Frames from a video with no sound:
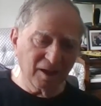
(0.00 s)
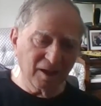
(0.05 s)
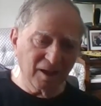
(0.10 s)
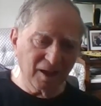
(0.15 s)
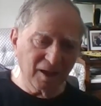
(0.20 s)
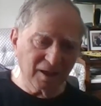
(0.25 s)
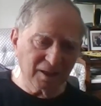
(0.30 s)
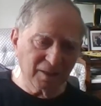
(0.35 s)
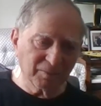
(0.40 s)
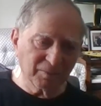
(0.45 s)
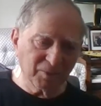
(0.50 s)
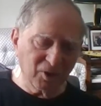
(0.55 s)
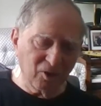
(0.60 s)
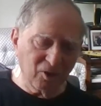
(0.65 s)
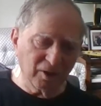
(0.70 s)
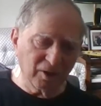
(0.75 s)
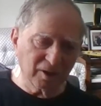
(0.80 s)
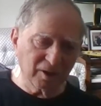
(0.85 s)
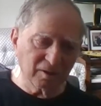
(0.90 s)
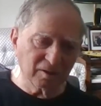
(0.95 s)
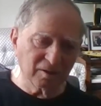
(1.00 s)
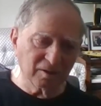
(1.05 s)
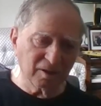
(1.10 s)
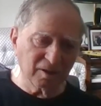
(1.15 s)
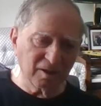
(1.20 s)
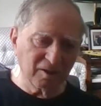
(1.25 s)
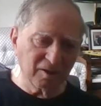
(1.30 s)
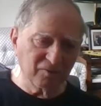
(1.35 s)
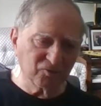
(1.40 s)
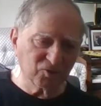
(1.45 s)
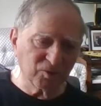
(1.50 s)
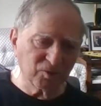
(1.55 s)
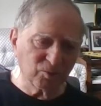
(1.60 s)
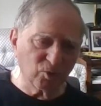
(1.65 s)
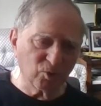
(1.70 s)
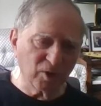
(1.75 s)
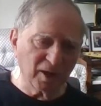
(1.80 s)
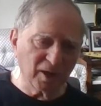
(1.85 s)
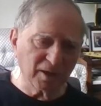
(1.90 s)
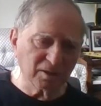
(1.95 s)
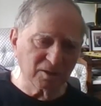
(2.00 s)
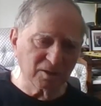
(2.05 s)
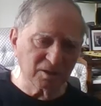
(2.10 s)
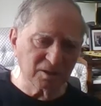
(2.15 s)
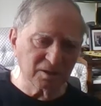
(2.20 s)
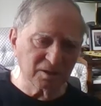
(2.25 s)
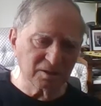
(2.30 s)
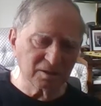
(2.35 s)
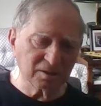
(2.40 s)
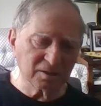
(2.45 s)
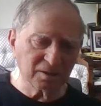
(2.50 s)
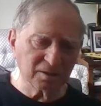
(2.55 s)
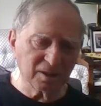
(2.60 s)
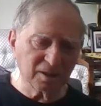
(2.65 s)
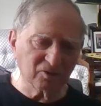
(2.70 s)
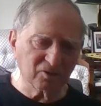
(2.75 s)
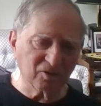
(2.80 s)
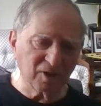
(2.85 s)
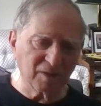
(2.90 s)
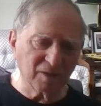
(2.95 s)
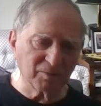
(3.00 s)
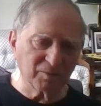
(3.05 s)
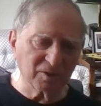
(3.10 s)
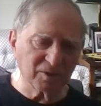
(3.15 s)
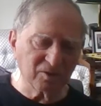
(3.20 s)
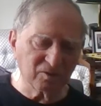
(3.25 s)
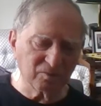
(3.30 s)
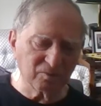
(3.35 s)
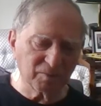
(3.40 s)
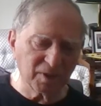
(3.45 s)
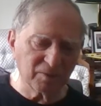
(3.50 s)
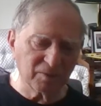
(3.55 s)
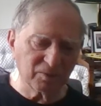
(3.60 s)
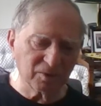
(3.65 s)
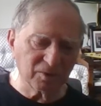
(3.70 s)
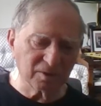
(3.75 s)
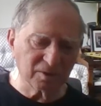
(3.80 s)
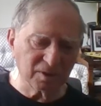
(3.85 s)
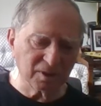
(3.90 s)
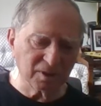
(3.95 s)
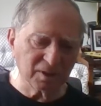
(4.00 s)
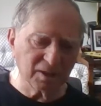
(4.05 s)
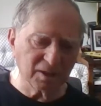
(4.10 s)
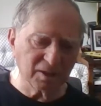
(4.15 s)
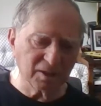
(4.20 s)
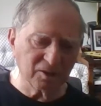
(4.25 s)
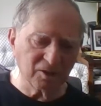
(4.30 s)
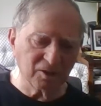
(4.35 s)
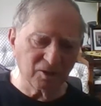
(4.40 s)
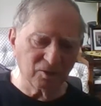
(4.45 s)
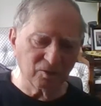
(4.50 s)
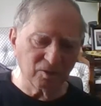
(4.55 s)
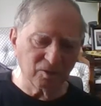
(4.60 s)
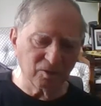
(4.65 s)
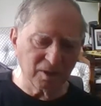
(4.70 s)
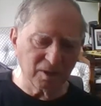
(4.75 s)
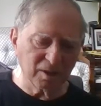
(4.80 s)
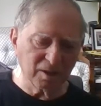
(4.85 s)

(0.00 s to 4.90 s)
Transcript: I kept calling infantry branch assignments people saying, you know,